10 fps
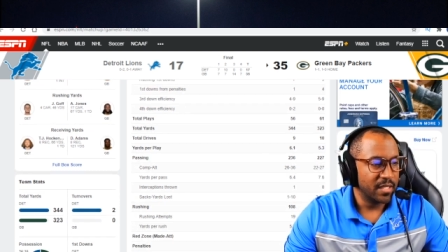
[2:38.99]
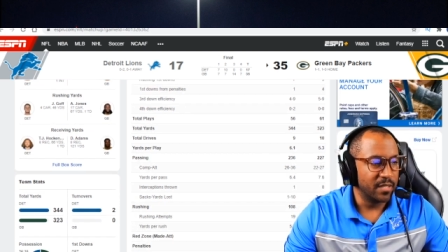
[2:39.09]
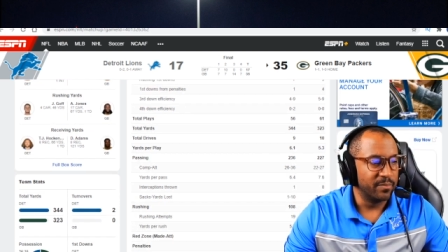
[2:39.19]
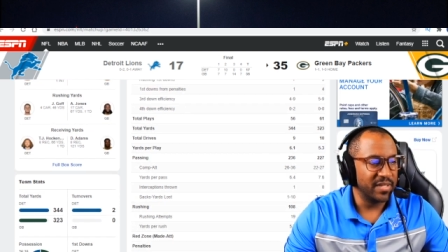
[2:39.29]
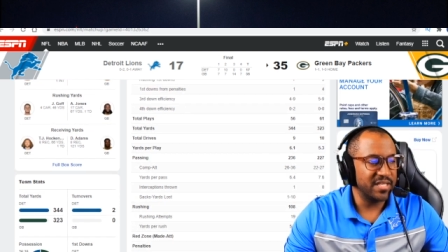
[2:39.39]

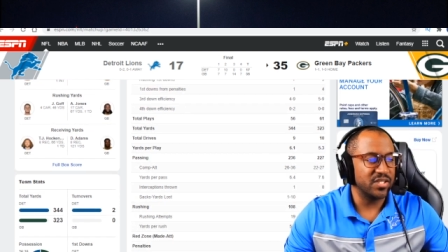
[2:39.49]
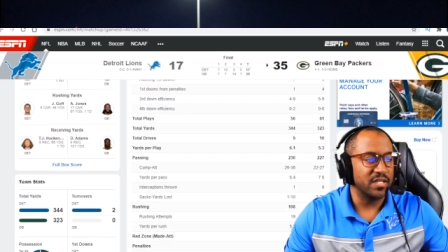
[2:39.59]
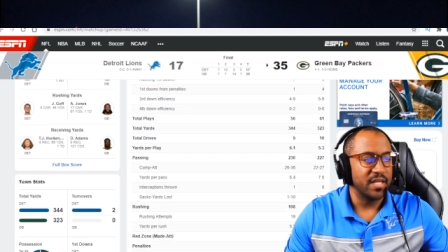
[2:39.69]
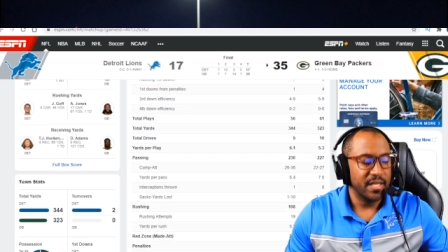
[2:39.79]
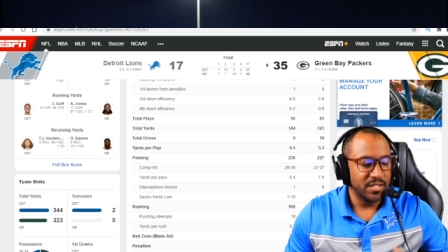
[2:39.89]

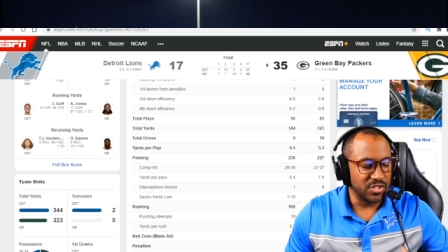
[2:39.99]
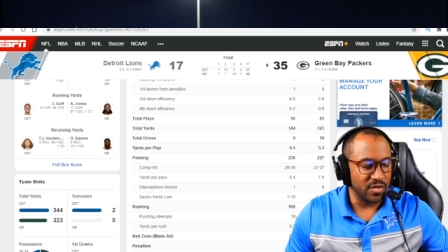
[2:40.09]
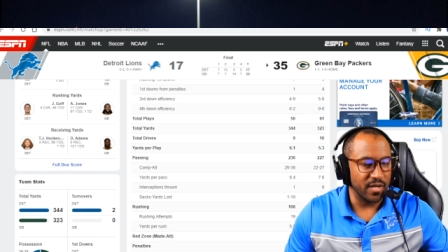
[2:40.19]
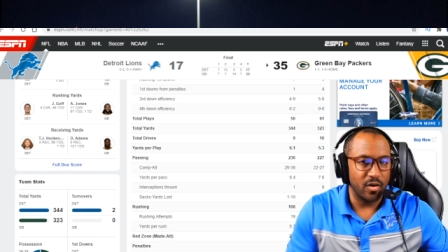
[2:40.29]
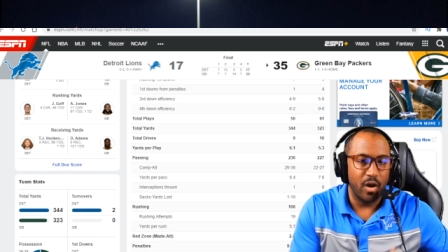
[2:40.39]
Completion,
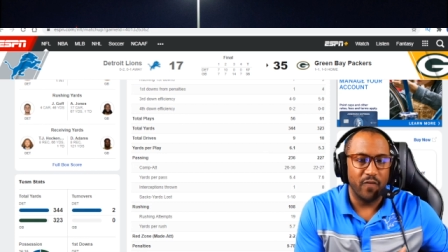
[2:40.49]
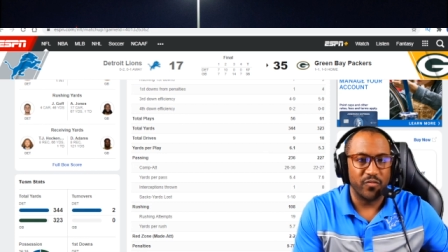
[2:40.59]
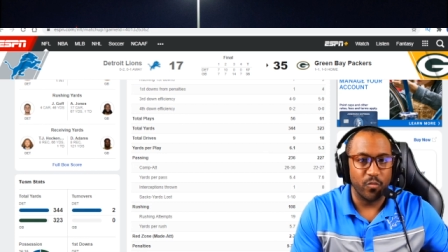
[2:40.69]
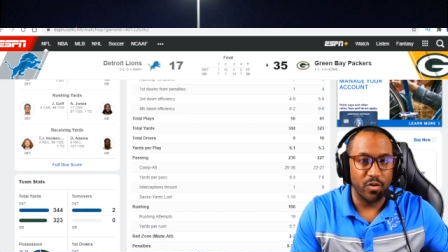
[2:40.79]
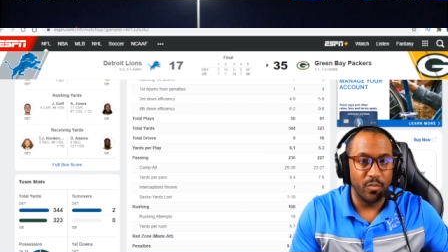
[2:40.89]
Jared
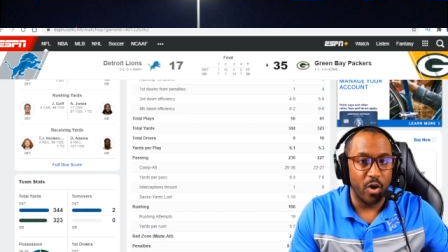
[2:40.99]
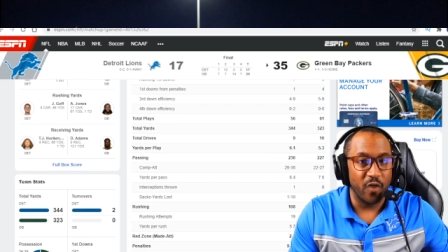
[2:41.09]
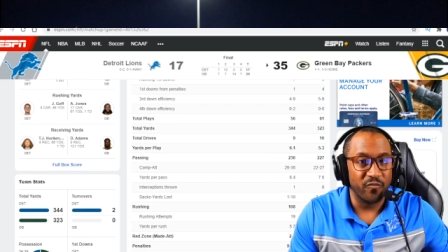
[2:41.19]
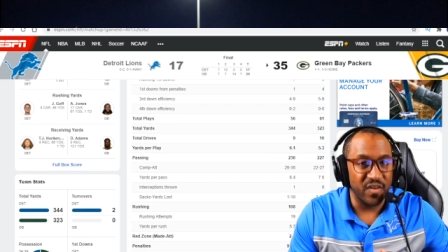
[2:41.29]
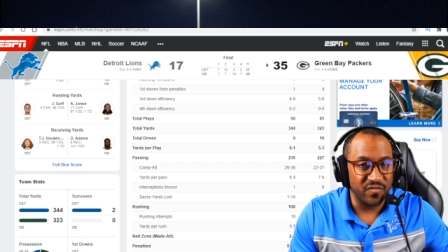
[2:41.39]
Goff throwing the
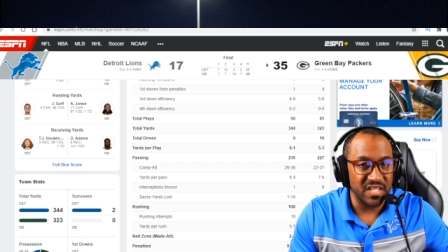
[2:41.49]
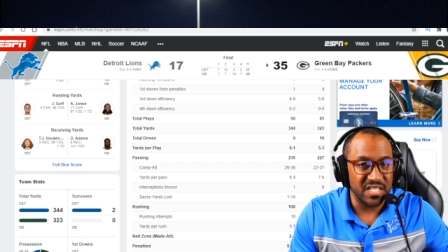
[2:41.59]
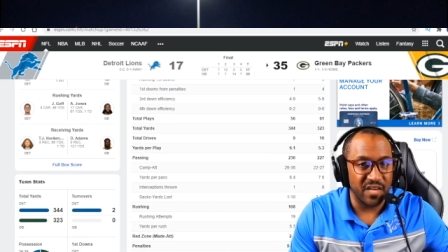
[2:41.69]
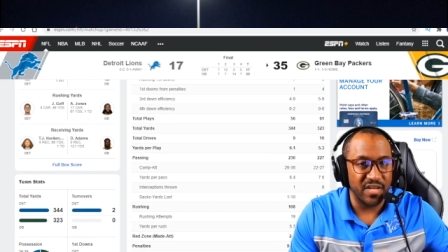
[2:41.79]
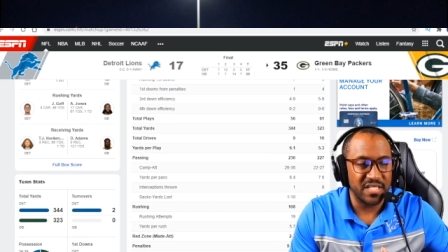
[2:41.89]
ball
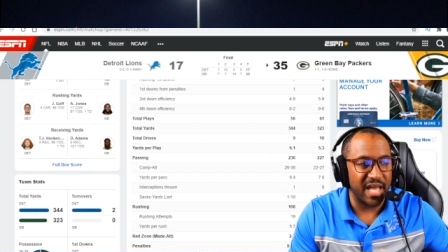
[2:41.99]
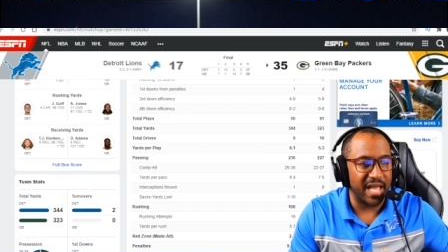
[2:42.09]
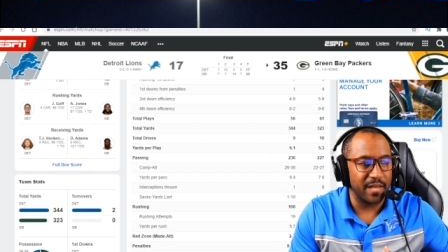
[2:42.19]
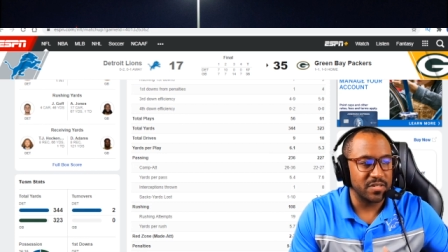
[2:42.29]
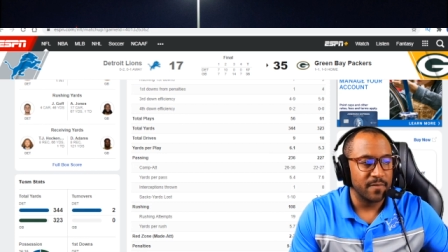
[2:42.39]
57
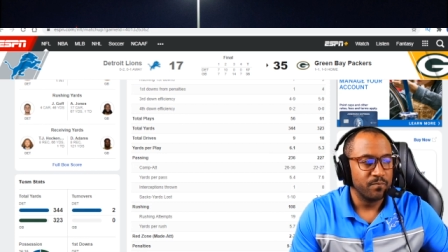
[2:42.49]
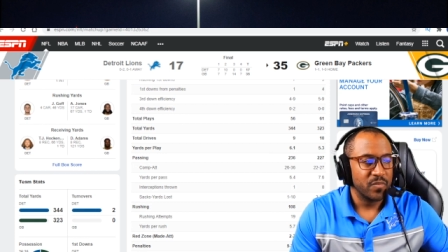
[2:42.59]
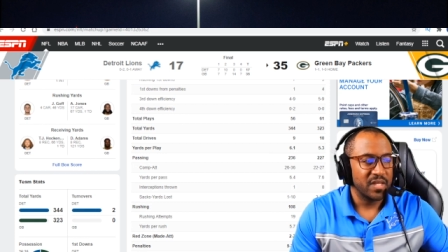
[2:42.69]
times,